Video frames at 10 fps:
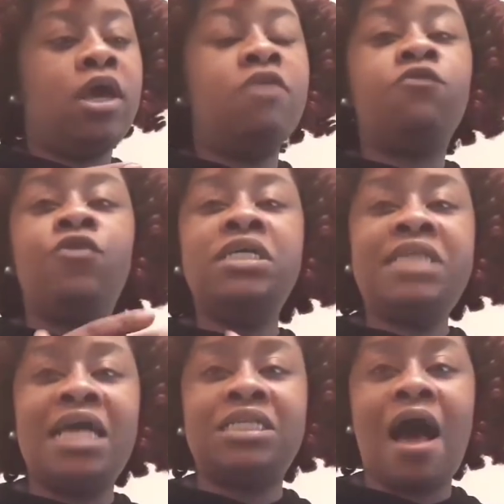if Chris
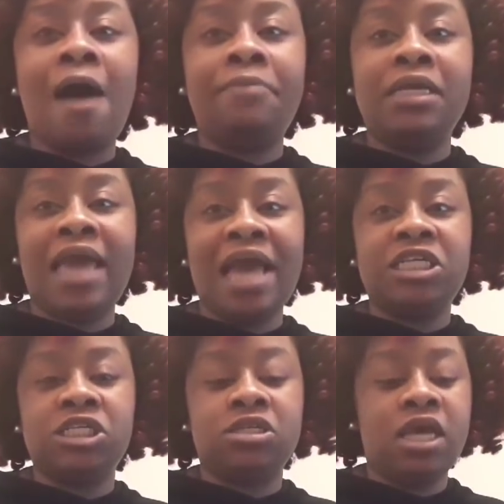has an
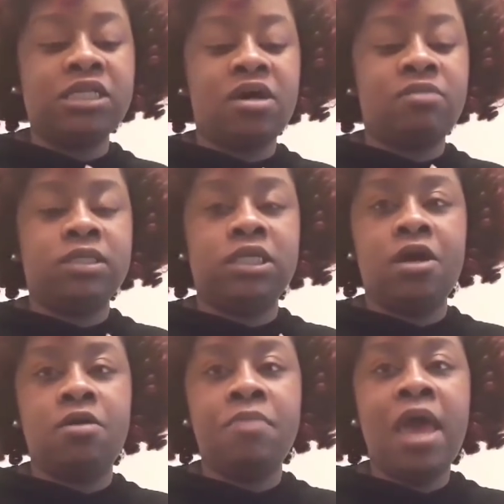obligation, it's up to
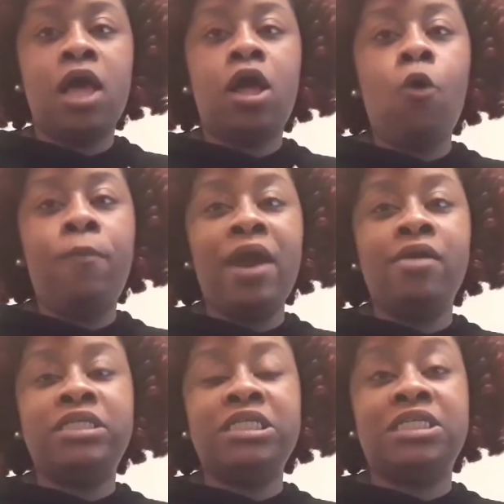them
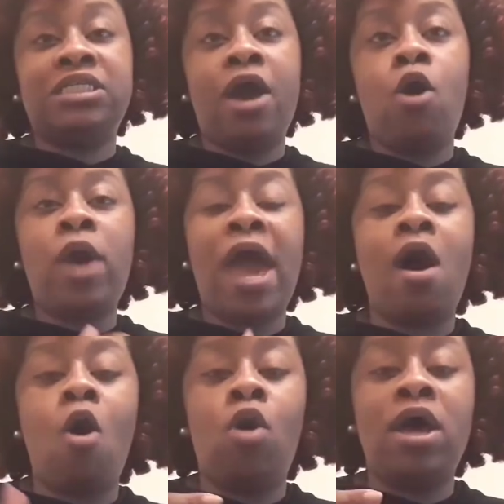co-parenting to say,
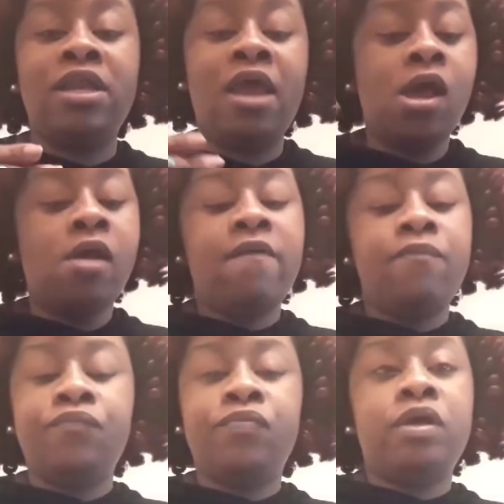okay, on
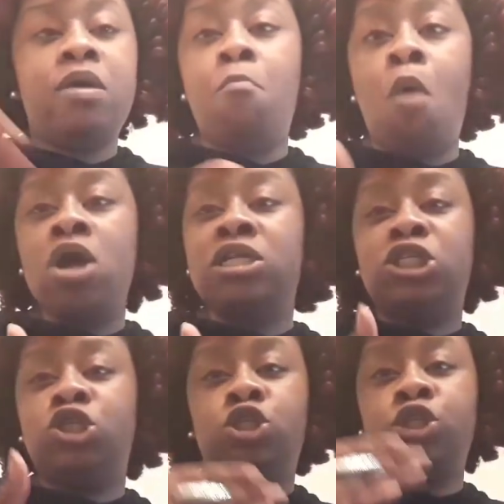
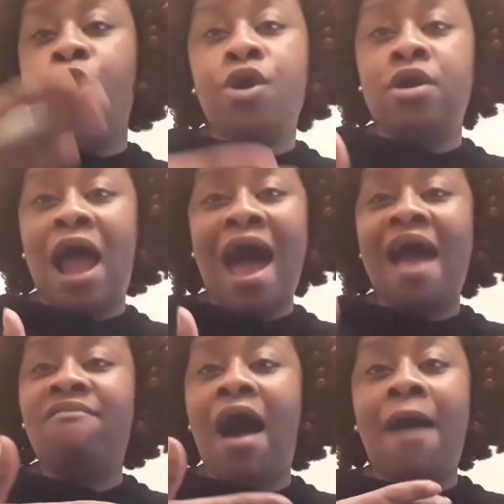March 3rd, I
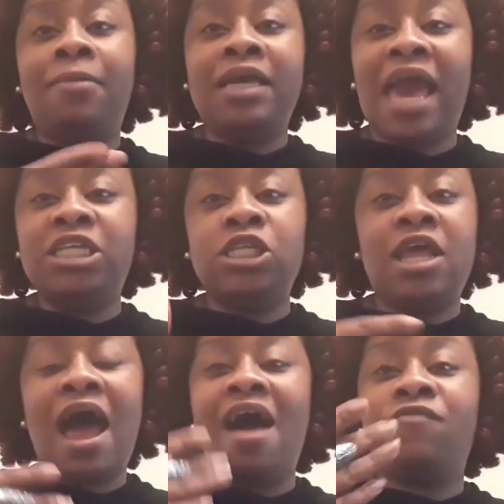have an obligation
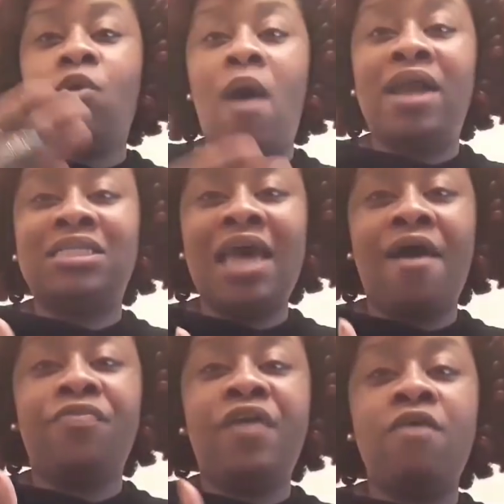that I have to go out of
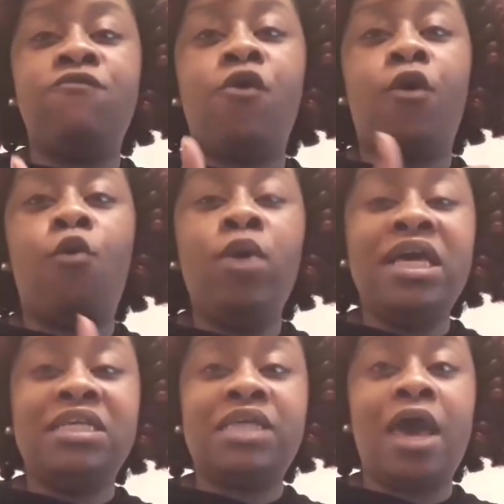town. Therefore,
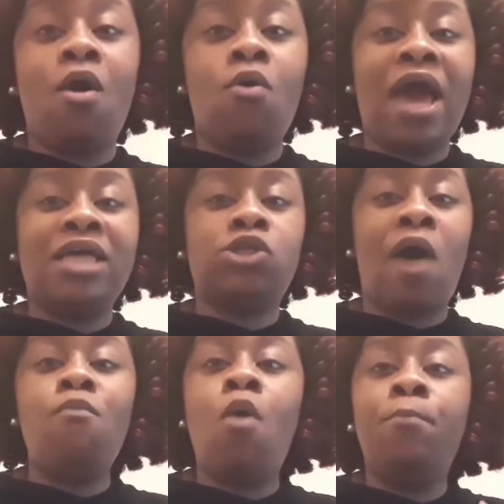Queen can say, okay, so
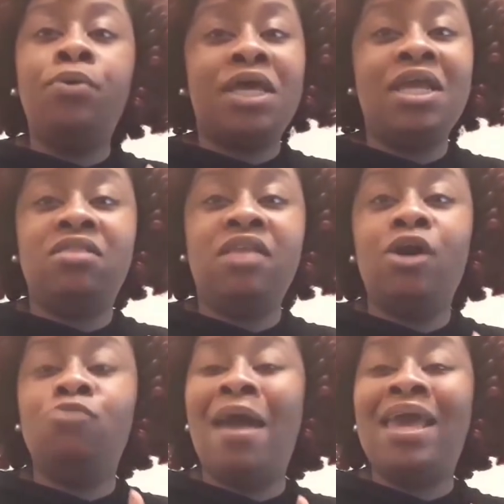I won't book
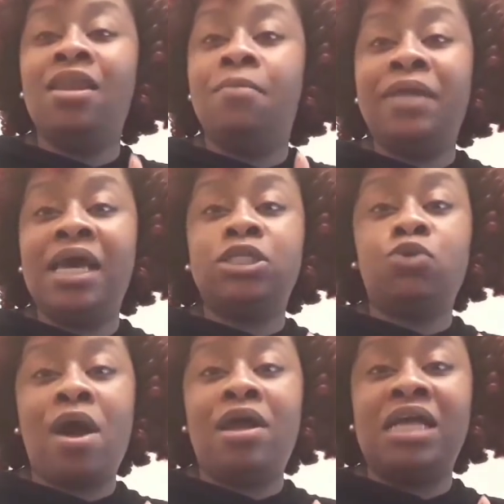anything or make any plans
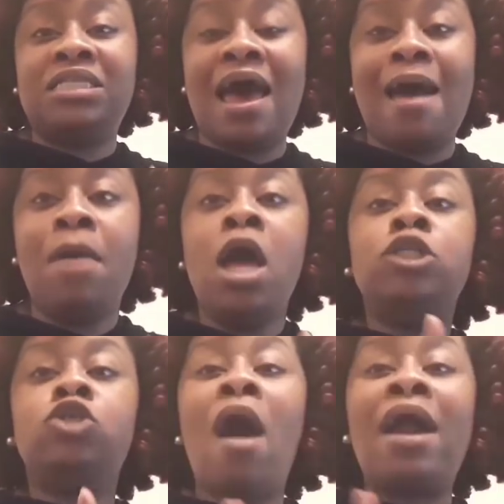around that time
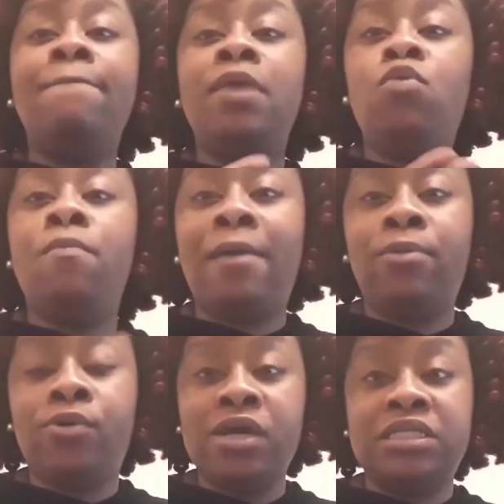so I can be with
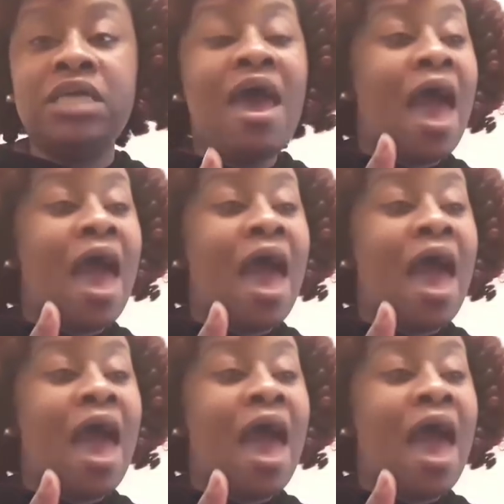baby Chris.